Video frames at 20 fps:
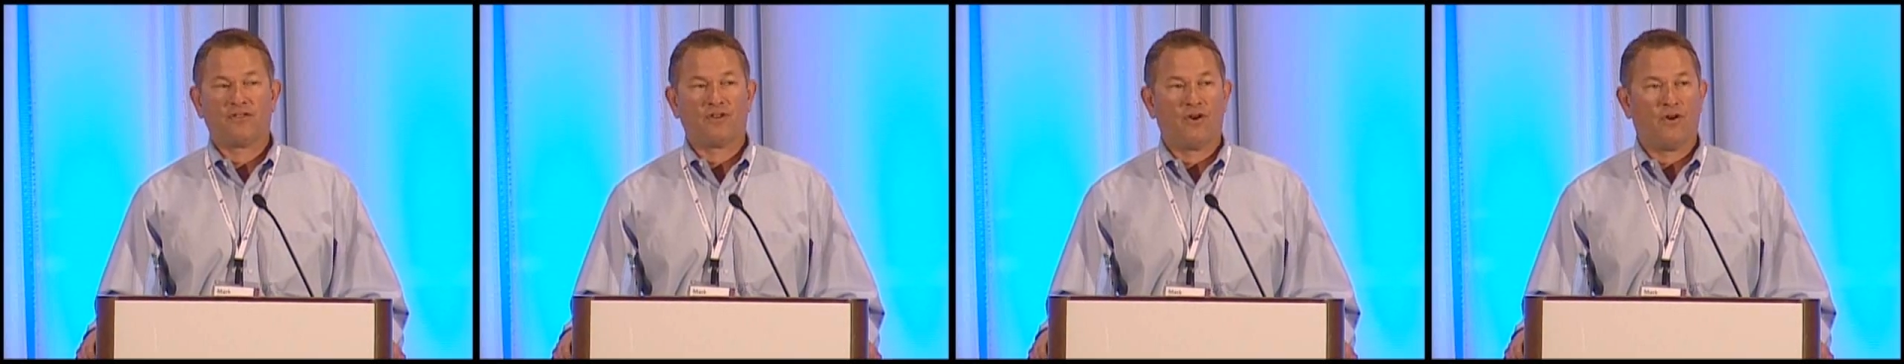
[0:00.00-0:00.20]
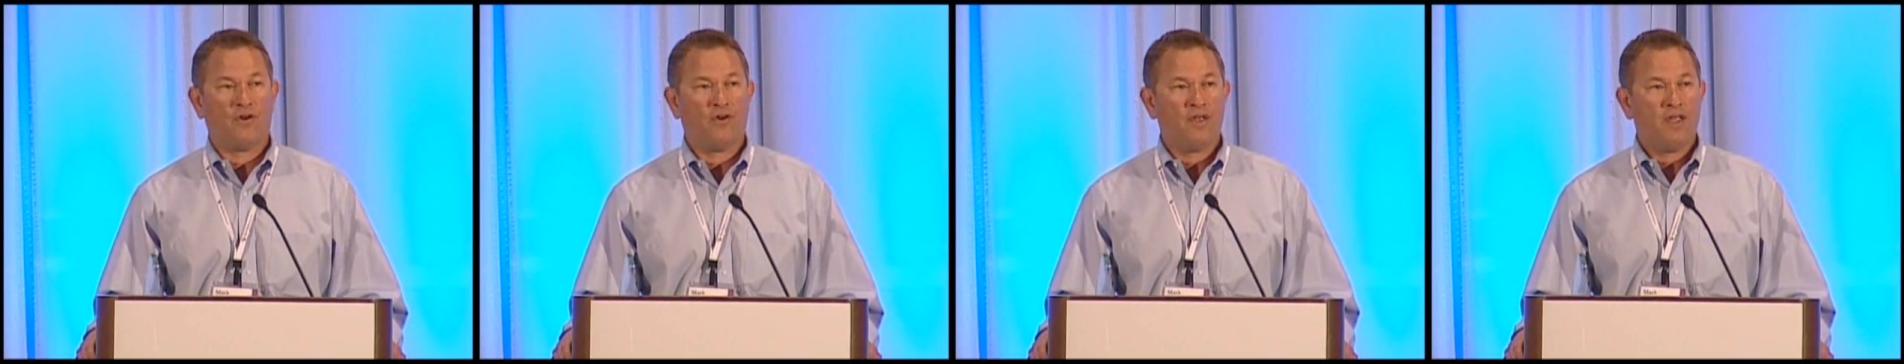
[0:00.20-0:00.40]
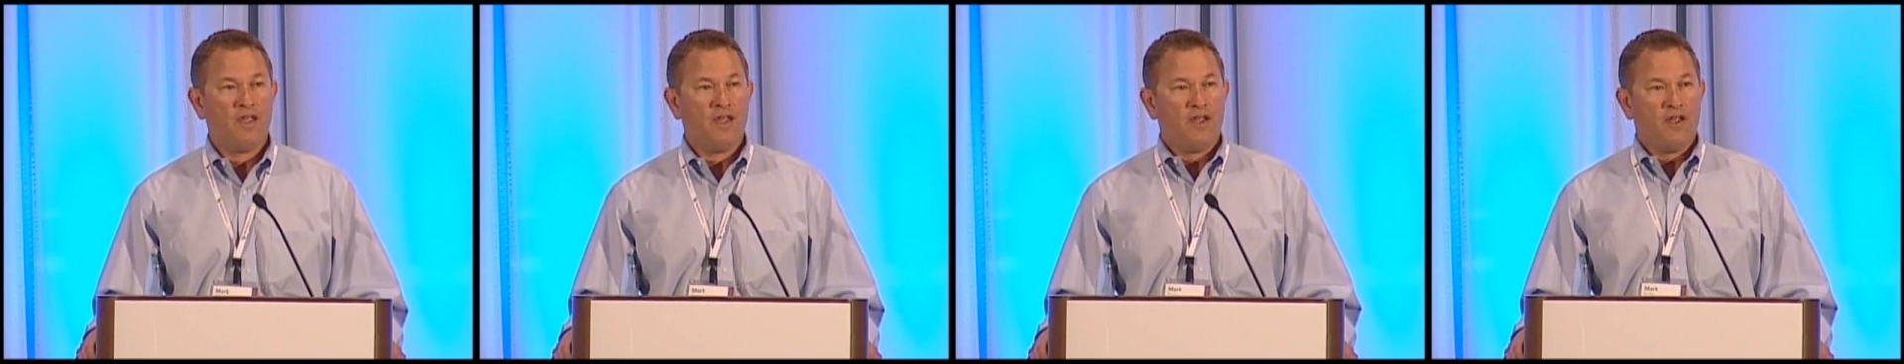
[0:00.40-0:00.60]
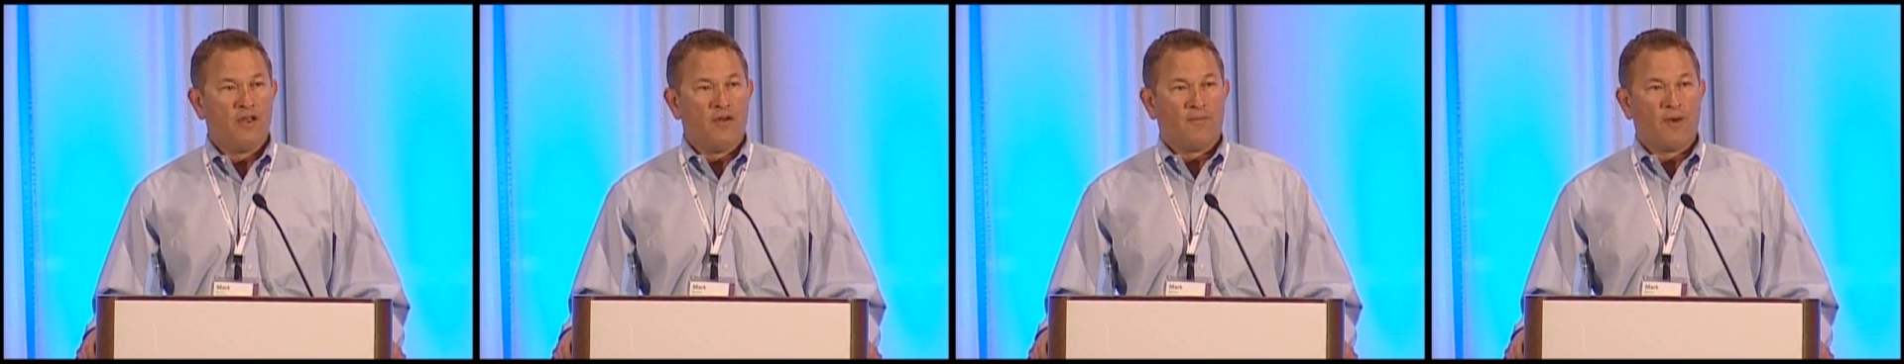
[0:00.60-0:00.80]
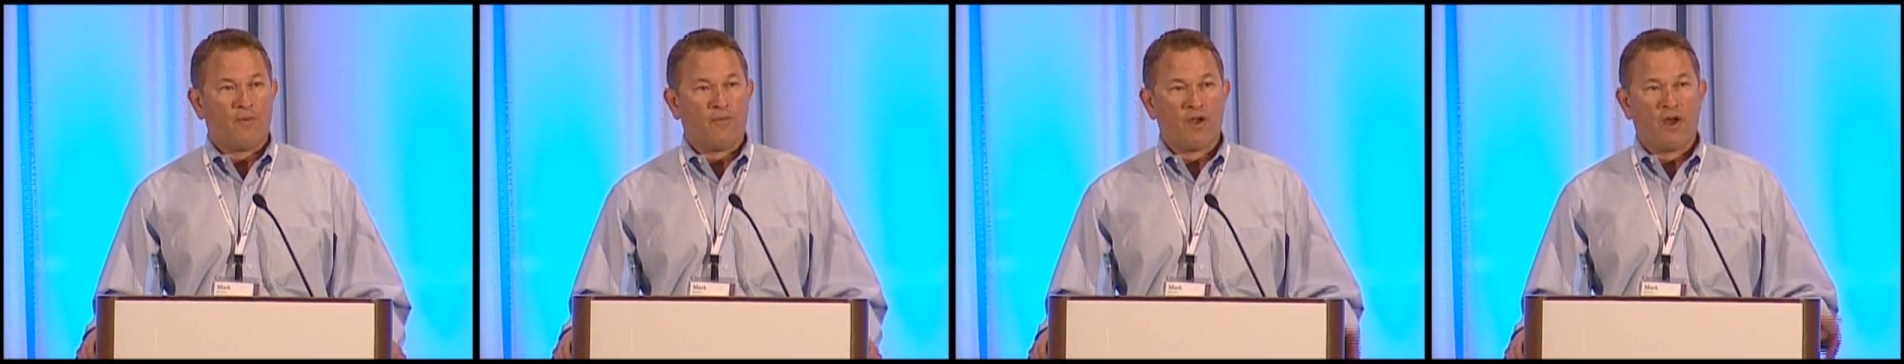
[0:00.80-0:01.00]
So,
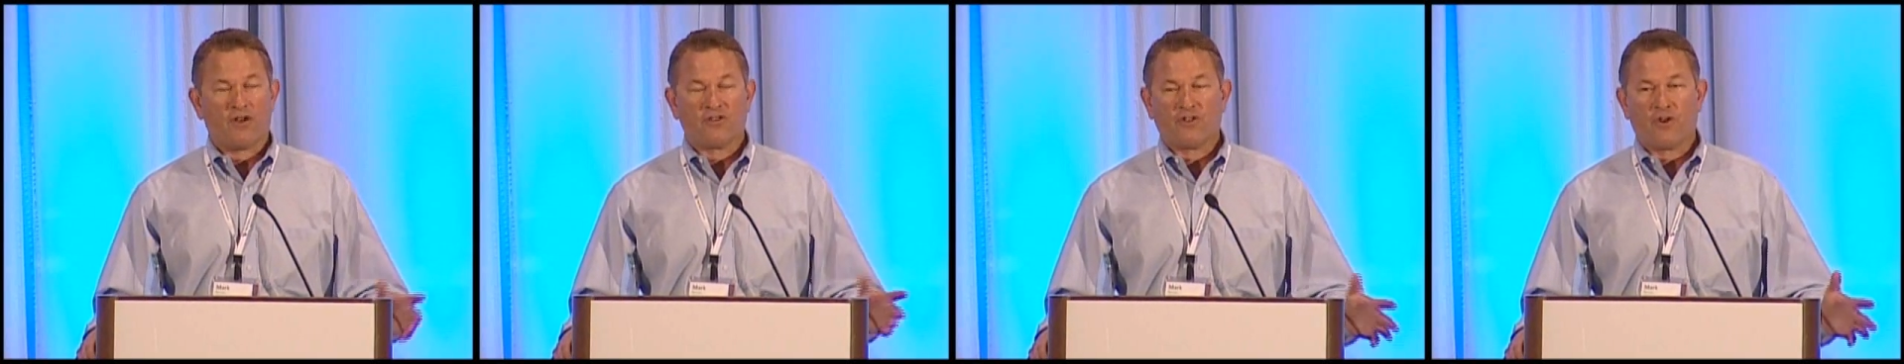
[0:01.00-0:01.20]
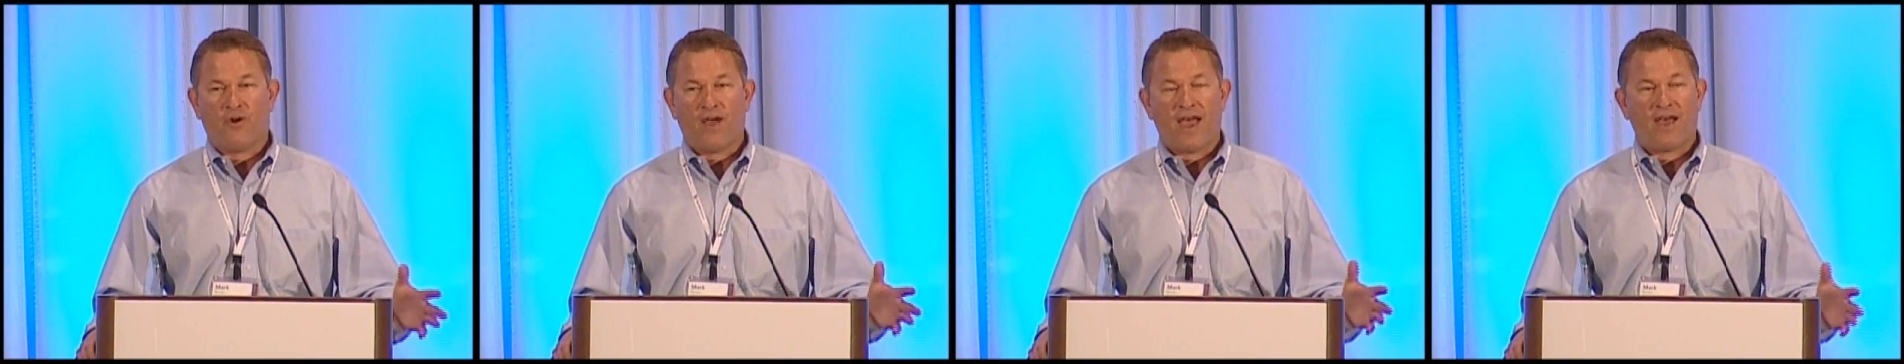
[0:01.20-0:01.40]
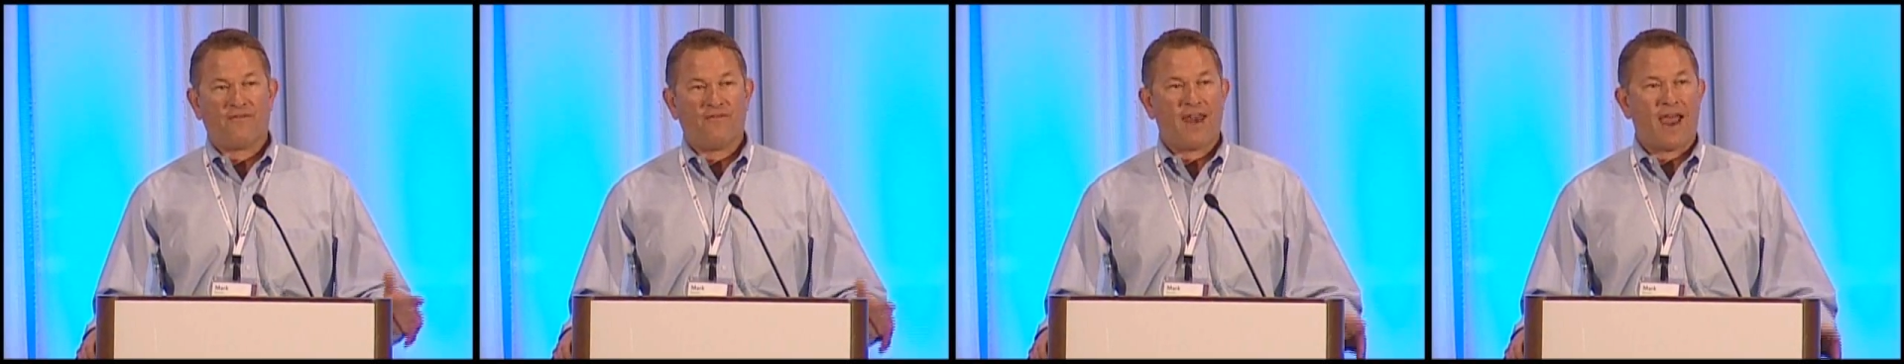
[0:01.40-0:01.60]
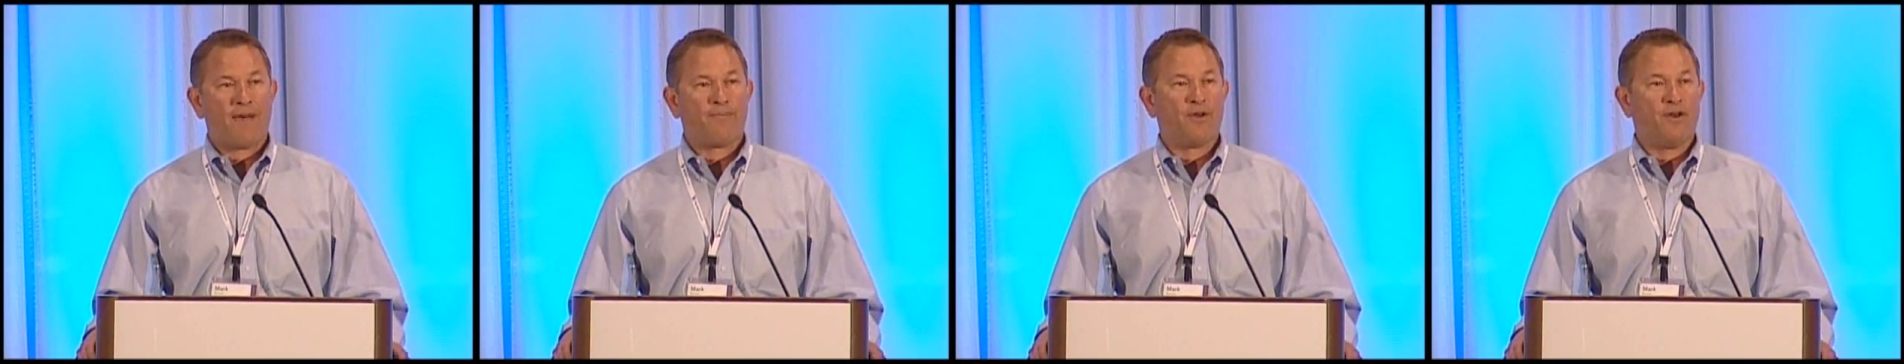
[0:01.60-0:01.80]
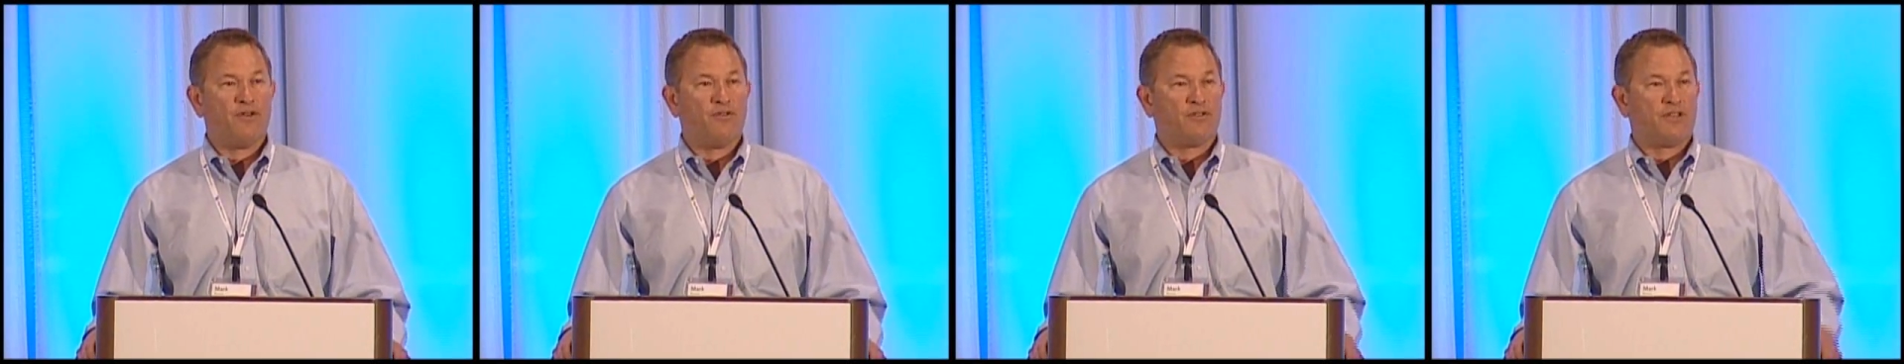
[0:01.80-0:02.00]
but we also have
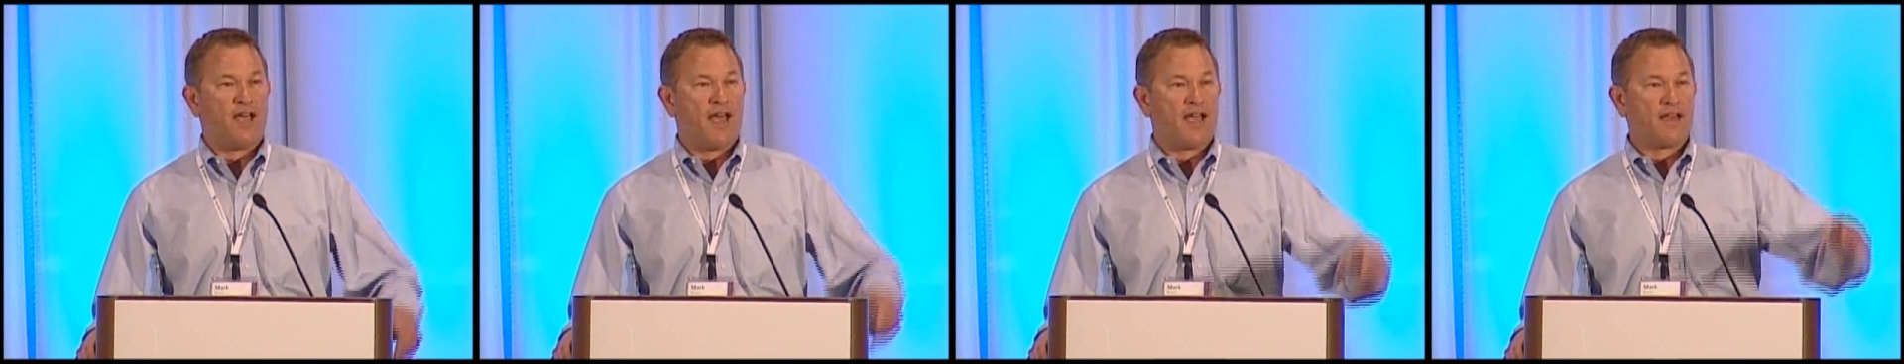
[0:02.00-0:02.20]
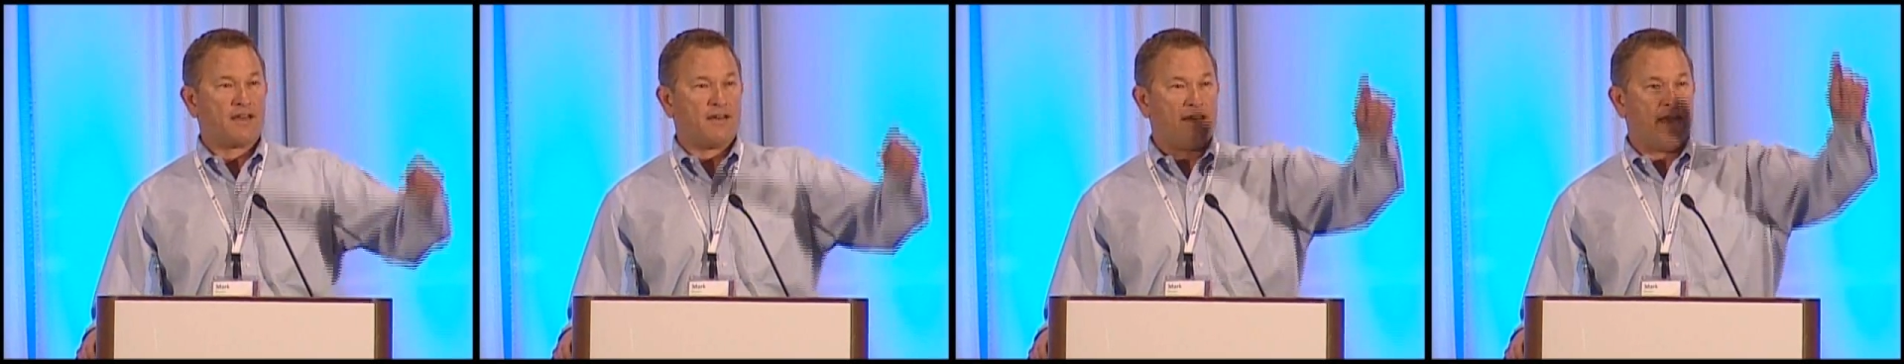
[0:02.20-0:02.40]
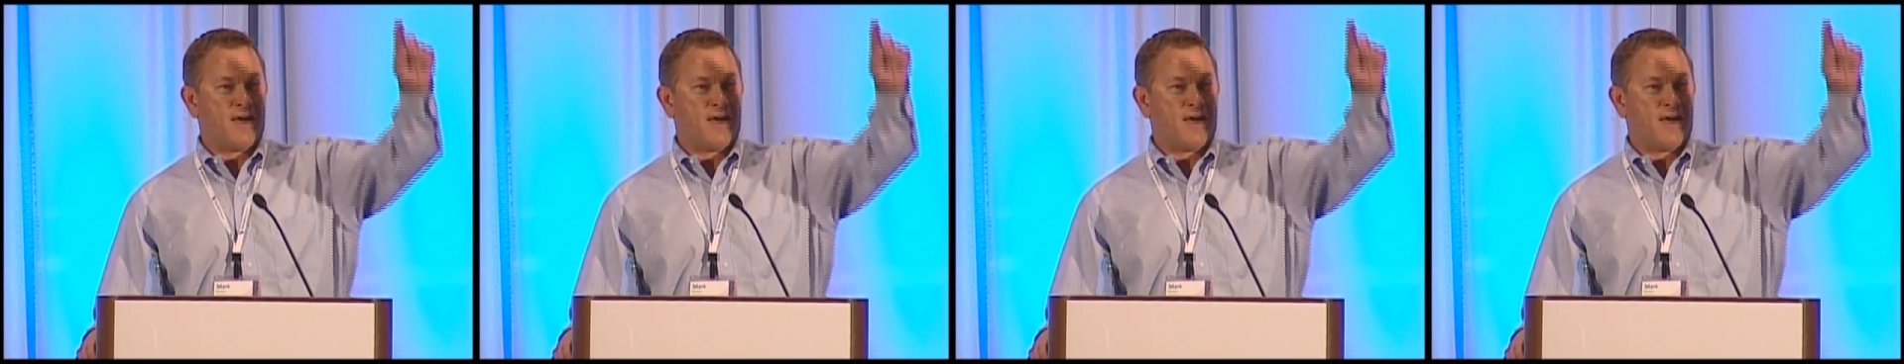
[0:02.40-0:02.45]
Napa New Tech,